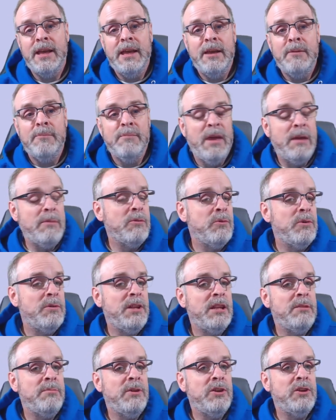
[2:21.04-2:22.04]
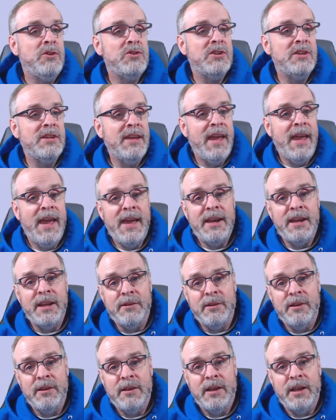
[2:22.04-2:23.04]
Maybe we need to be using
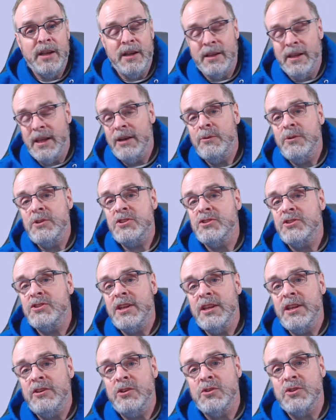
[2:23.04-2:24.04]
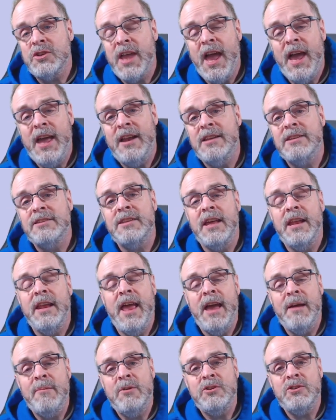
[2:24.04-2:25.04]
Canon. And a lot of reasons I didn't use Canon is that
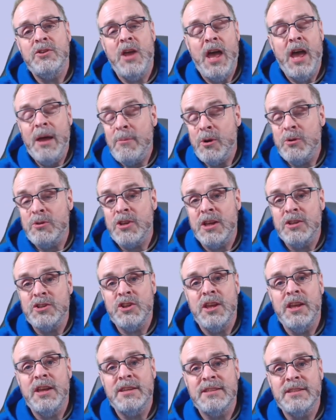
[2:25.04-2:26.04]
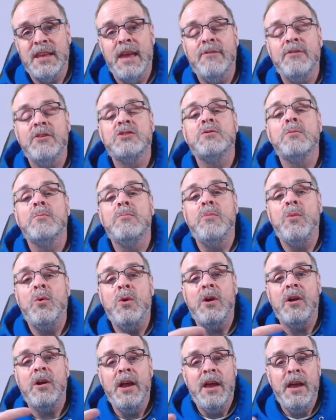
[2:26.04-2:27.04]
ammo.js gave us
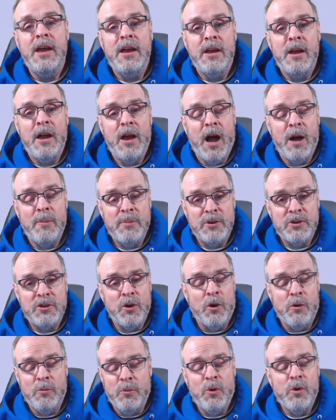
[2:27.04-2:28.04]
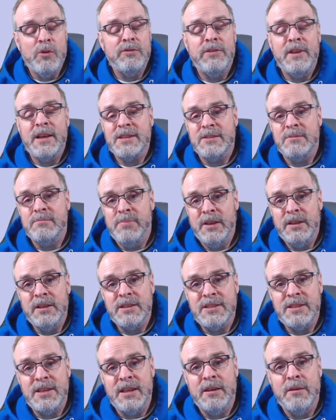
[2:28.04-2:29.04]
more
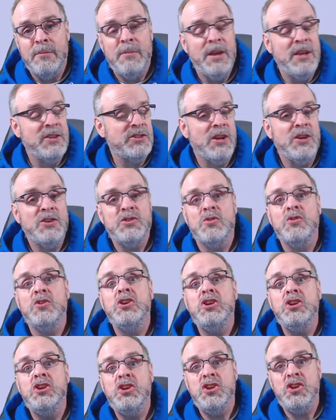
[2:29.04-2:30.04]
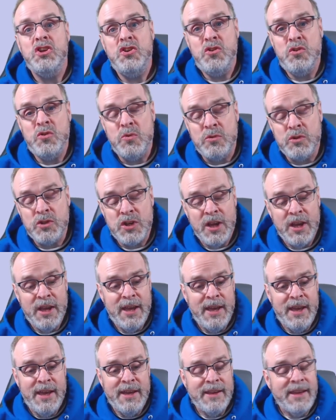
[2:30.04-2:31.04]
flexibility. It's also huge.
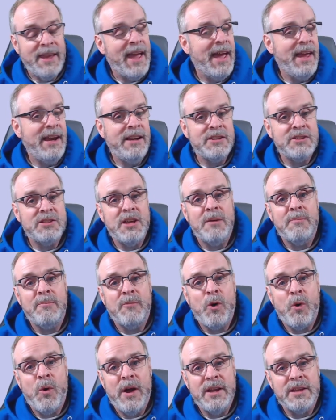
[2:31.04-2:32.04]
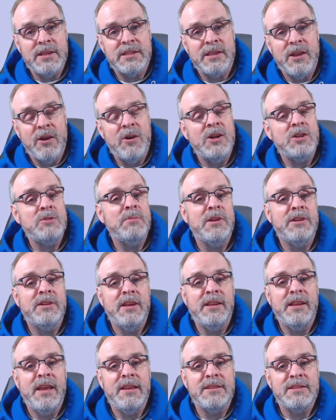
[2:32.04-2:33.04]
Canon is not quite as large, but it
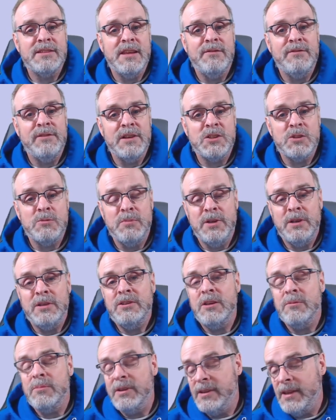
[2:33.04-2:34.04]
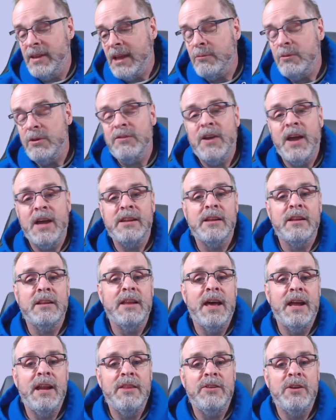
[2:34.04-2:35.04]
doesn't have the same flexibility. But now we've gotten a
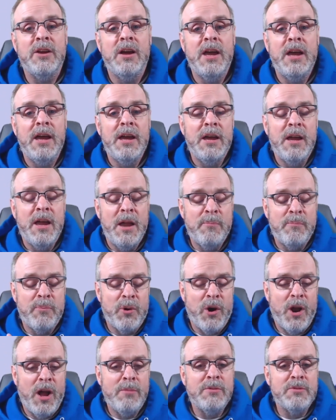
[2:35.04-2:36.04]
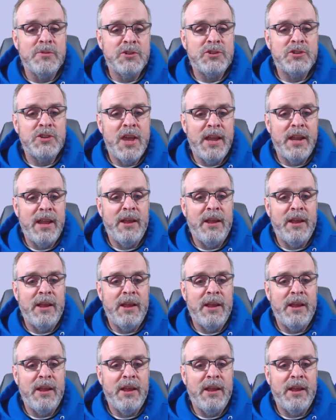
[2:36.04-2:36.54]
lot of the problems set